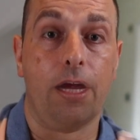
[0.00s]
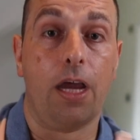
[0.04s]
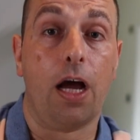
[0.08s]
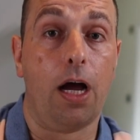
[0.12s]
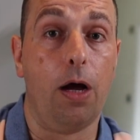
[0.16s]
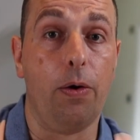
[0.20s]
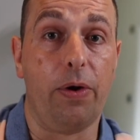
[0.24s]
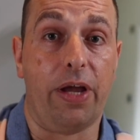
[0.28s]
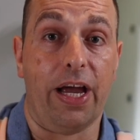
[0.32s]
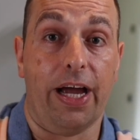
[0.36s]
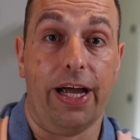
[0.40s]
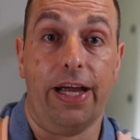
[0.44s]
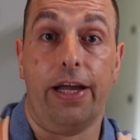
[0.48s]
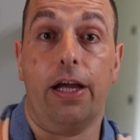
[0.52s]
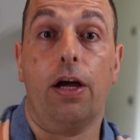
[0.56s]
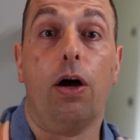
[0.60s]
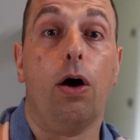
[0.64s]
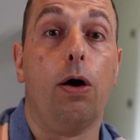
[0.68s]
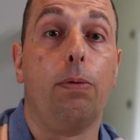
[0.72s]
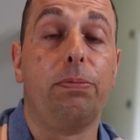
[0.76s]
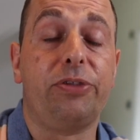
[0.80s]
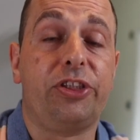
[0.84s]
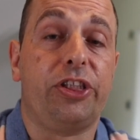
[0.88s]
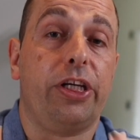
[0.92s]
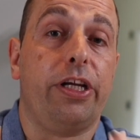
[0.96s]
Okay,
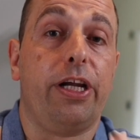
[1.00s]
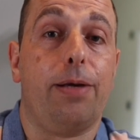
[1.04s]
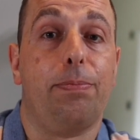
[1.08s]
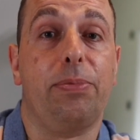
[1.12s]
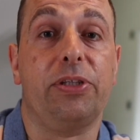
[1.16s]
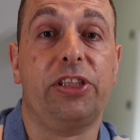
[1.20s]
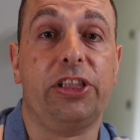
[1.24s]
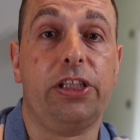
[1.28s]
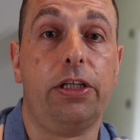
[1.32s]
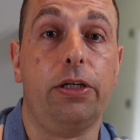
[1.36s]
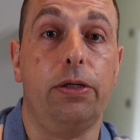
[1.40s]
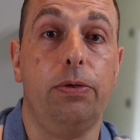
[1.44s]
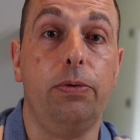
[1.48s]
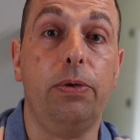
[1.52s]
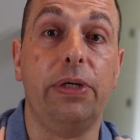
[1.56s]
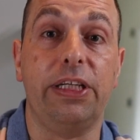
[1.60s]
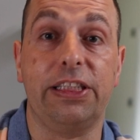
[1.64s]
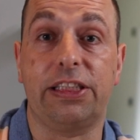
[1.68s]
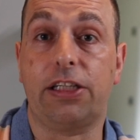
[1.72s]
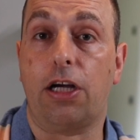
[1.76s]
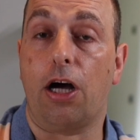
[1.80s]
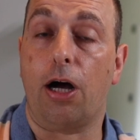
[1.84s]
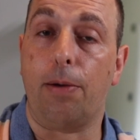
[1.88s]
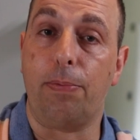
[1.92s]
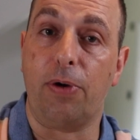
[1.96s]
option number 2 is
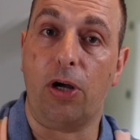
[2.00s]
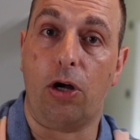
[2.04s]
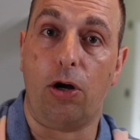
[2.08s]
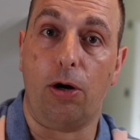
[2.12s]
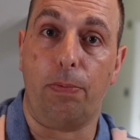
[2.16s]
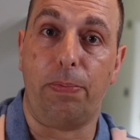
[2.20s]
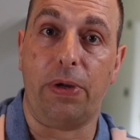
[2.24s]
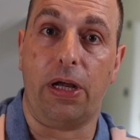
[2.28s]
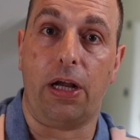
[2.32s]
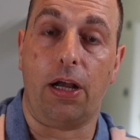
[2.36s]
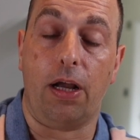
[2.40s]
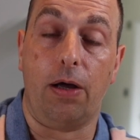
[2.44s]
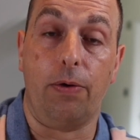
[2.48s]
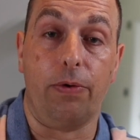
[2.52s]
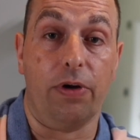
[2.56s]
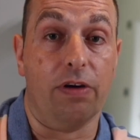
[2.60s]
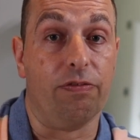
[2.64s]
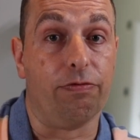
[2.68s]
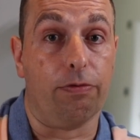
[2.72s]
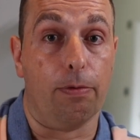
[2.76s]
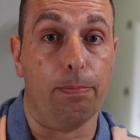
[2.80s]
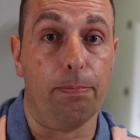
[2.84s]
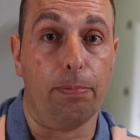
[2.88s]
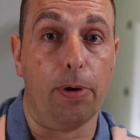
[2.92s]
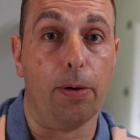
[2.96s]
Carbon Copy Cloner
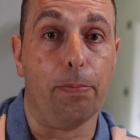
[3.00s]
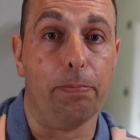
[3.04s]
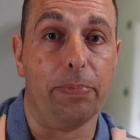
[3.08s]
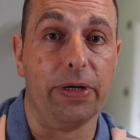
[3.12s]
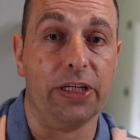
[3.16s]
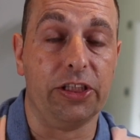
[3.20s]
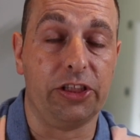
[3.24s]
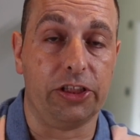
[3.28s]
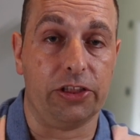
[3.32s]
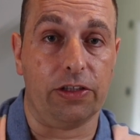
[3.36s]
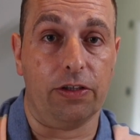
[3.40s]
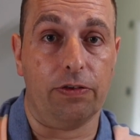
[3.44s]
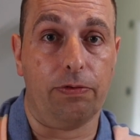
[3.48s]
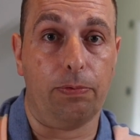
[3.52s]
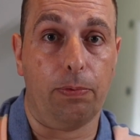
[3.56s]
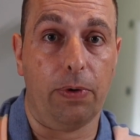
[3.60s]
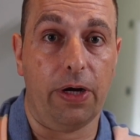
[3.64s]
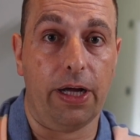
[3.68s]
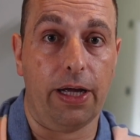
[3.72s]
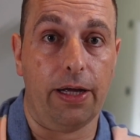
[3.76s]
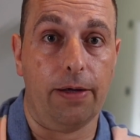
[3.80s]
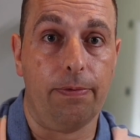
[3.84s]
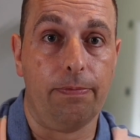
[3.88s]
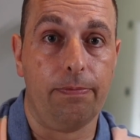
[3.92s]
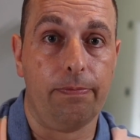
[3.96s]
from Bombitch
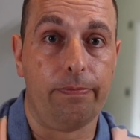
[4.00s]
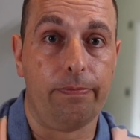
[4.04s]
Software.